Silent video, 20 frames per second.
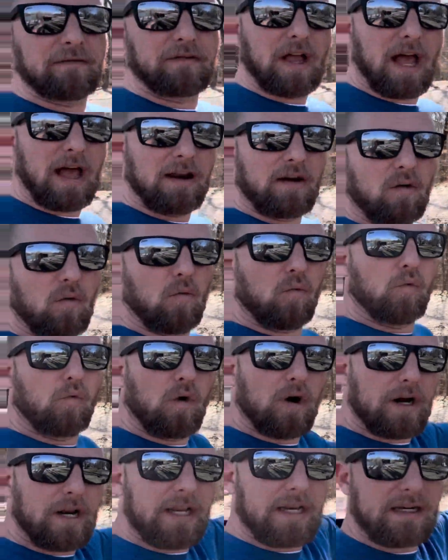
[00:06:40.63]
got
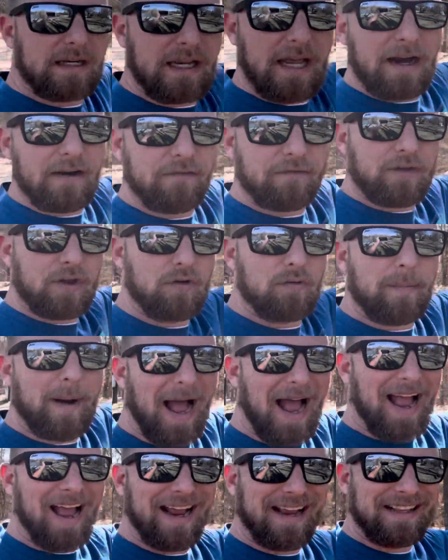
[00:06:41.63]
wooded kind of view
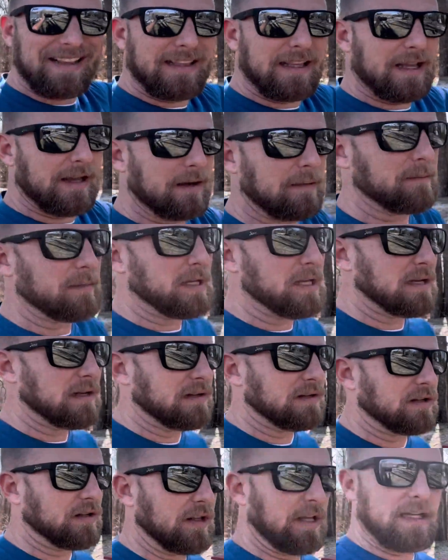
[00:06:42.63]
behind them,
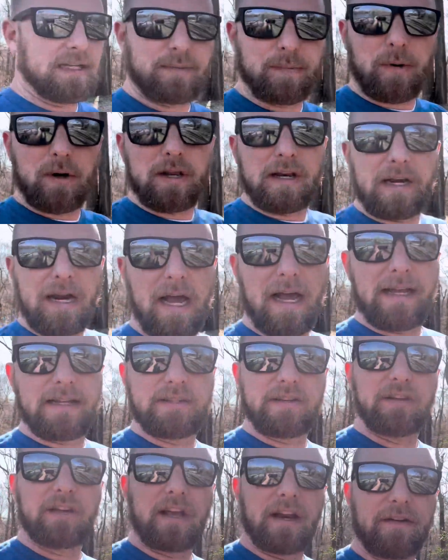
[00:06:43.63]
so that's pretty nice.
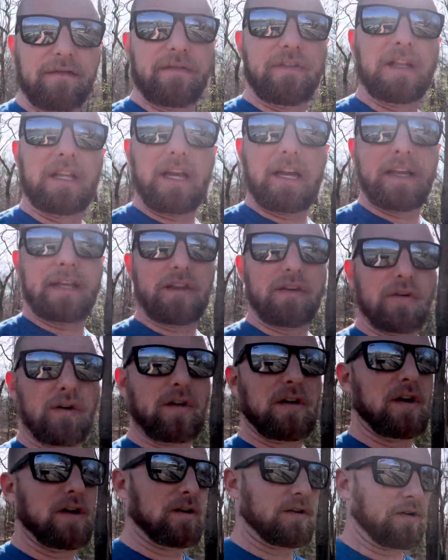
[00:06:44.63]
You kind of feel like
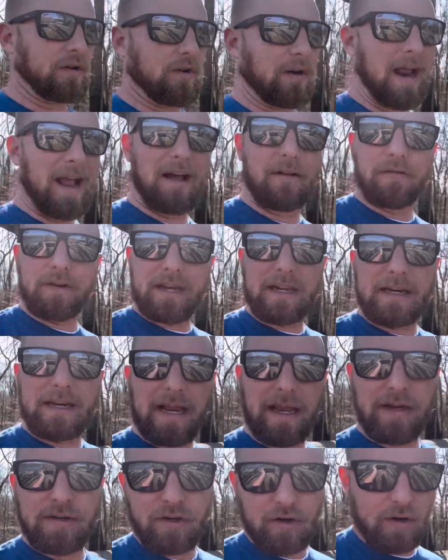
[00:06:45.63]
you're out in
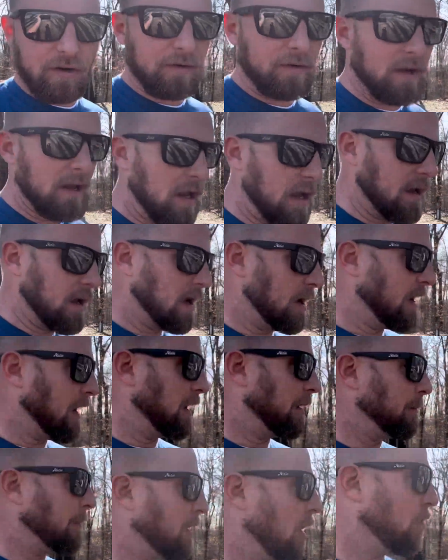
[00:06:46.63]
nature,
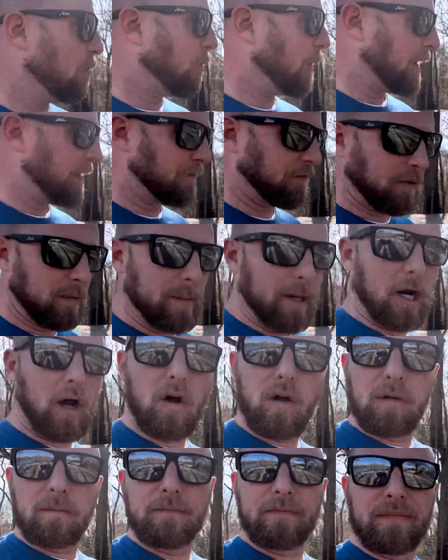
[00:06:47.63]
away from it
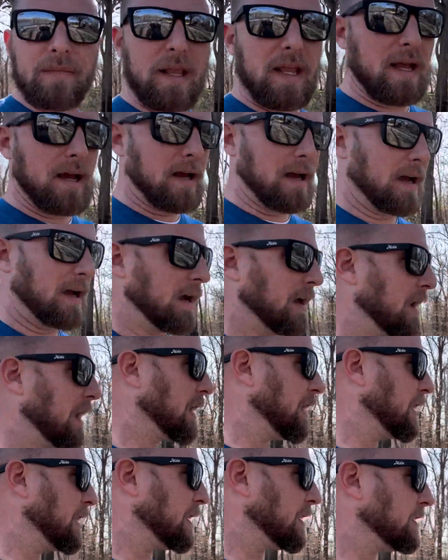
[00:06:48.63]
all.
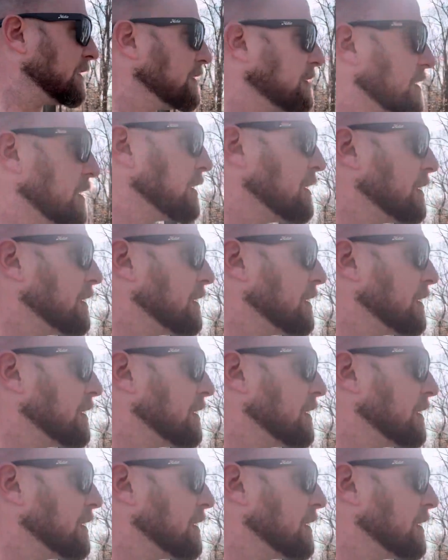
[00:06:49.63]
And